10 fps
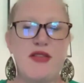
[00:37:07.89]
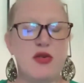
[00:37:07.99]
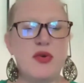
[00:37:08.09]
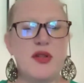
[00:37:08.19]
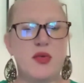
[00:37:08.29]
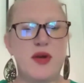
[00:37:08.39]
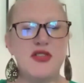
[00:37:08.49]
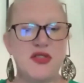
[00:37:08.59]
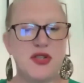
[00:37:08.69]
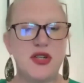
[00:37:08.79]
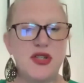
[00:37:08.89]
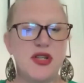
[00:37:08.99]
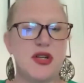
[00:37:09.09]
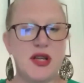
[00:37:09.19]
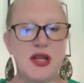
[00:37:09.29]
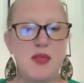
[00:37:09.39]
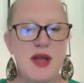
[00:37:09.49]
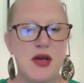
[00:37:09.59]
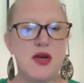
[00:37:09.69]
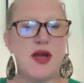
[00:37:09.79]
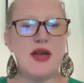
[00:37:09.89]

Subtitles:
everyone that registered to your email,